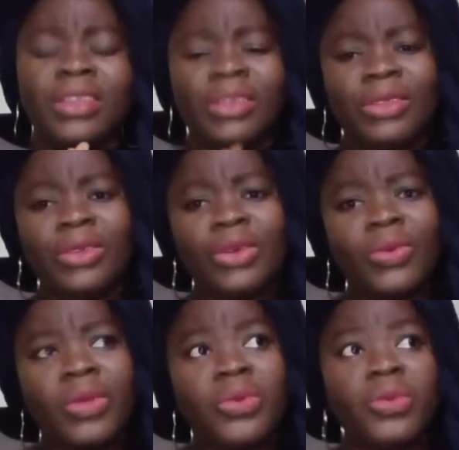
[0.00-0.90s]
You know,
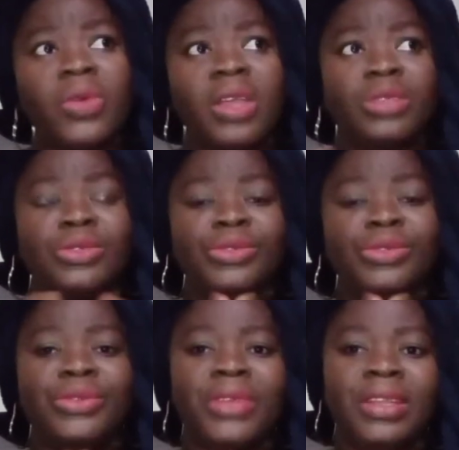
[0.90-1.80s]
when we were
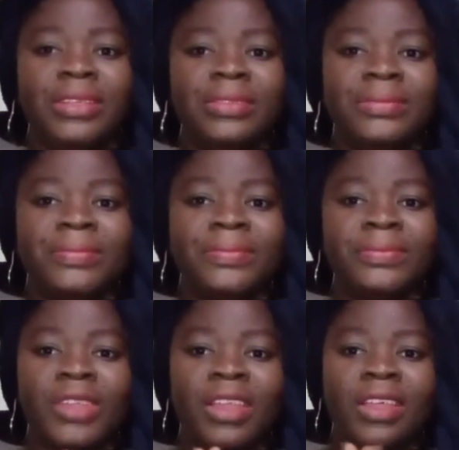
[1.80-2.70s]
children,
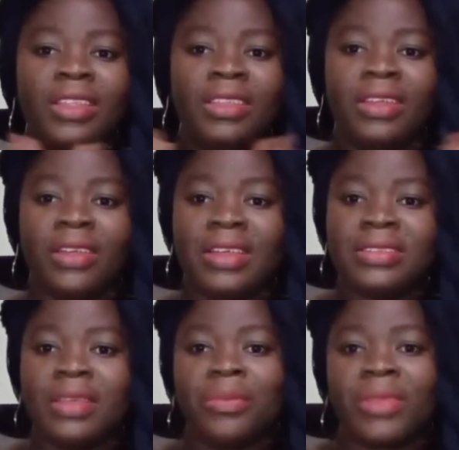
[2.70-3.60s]
there are
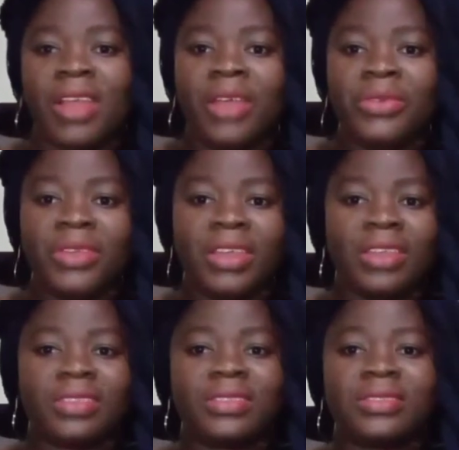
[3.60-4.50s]
some
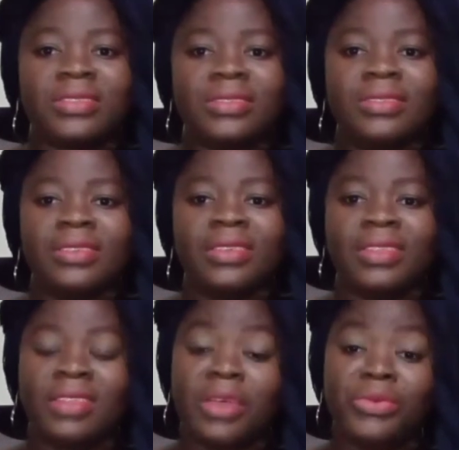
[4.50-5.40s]
careers
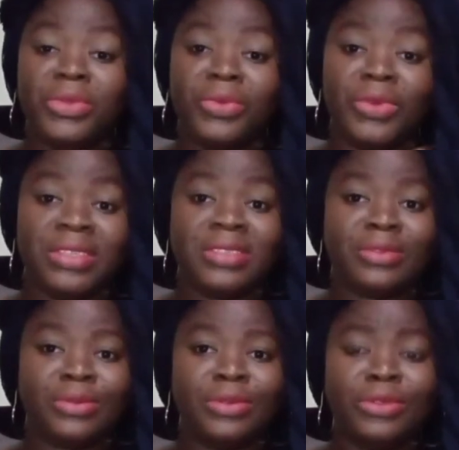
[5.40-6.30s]
that we
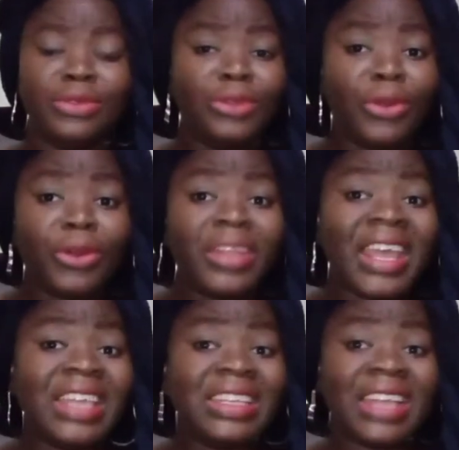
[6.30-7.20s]
want. You know,
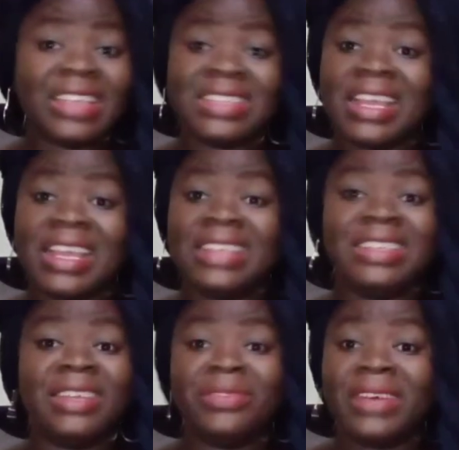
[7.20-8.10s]
the inner child
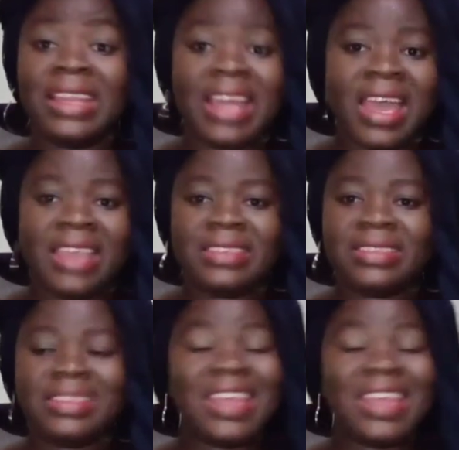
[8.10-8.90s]
never lies.